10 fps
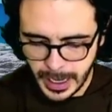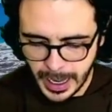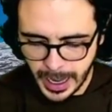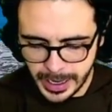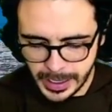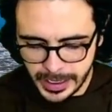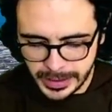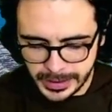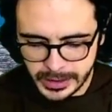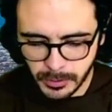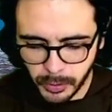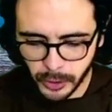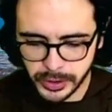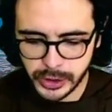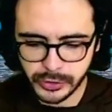I, I, think it's
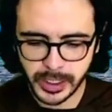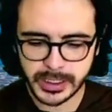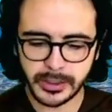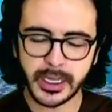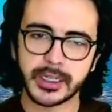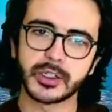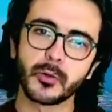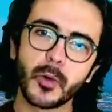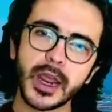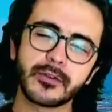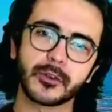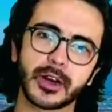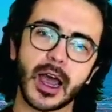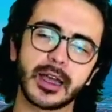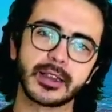important to stress here that to wait for
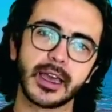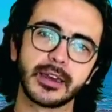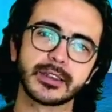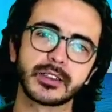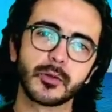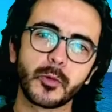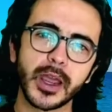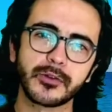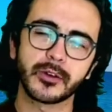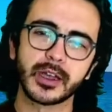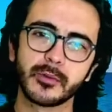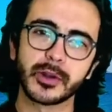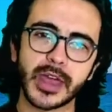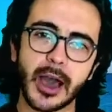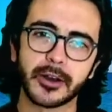God then is to wait for him
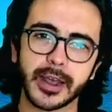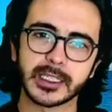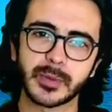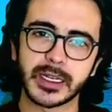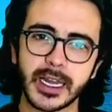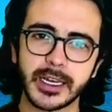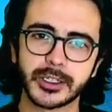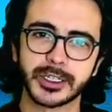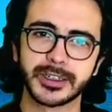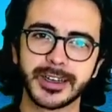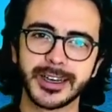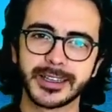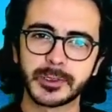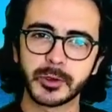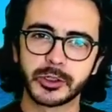without expectation.
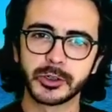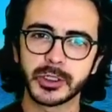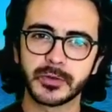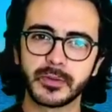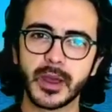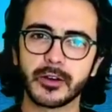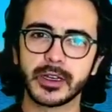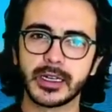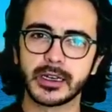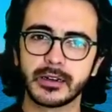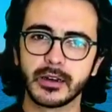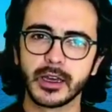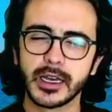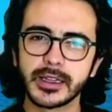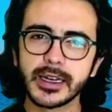That's what Joseph and Mary did.
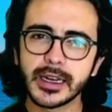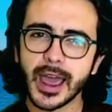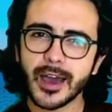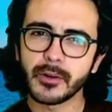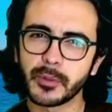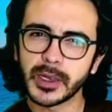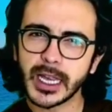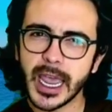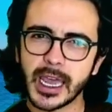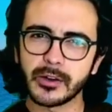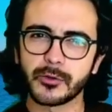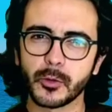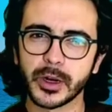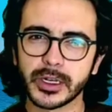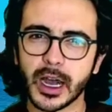They didn't have a plan for
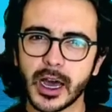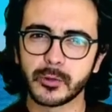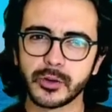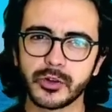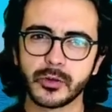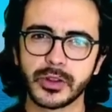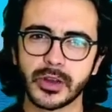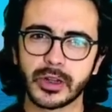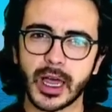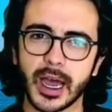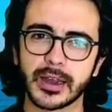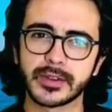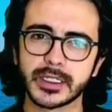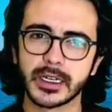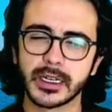what God would do in their
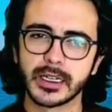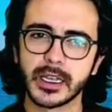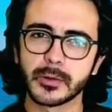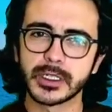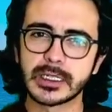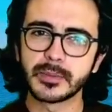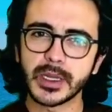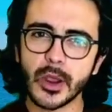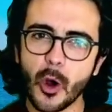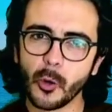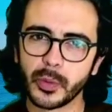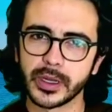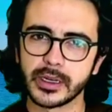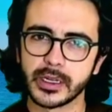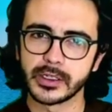lives. They were simply
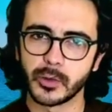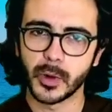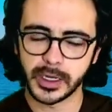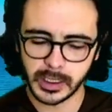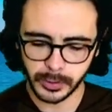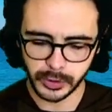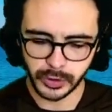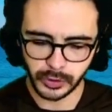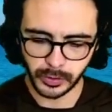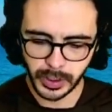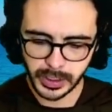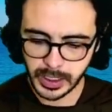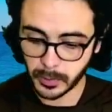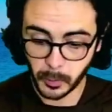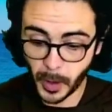open to what he would do.
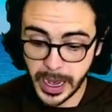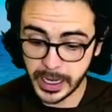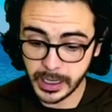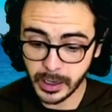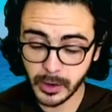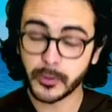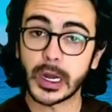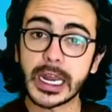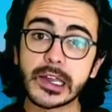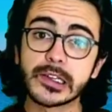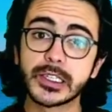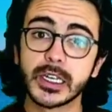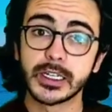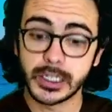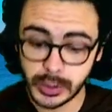They were waiting for
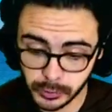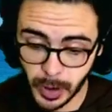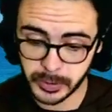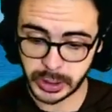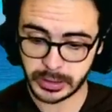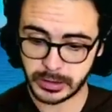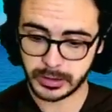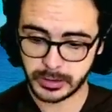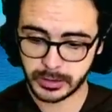his disruption.